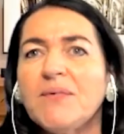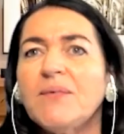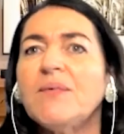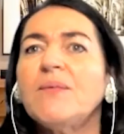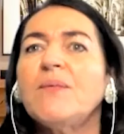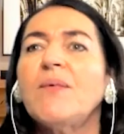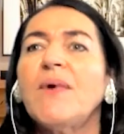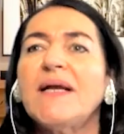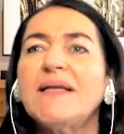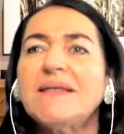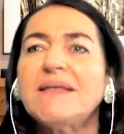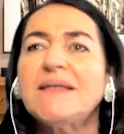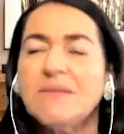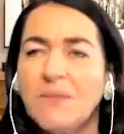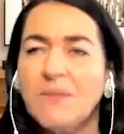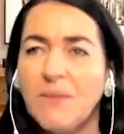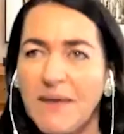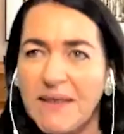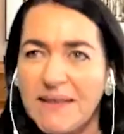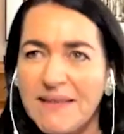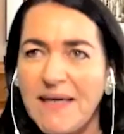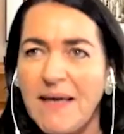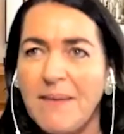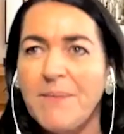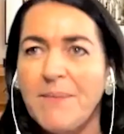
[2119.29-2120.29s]

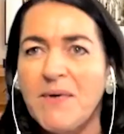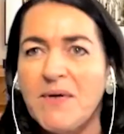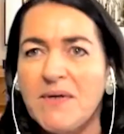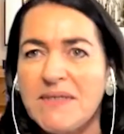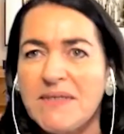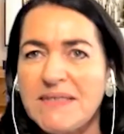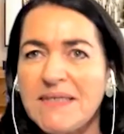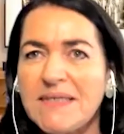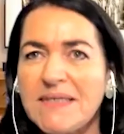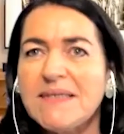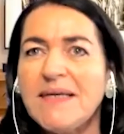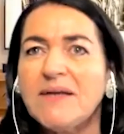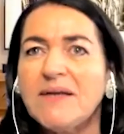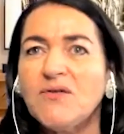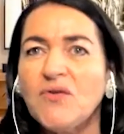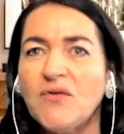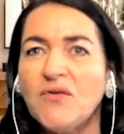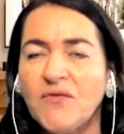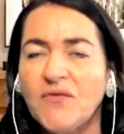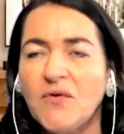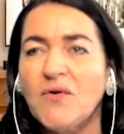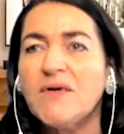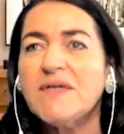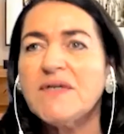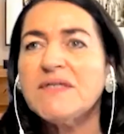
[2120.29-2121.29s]
What happens is that,
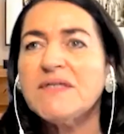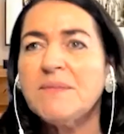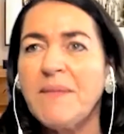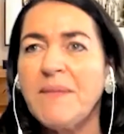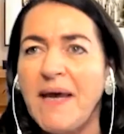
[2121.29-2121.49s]
of course,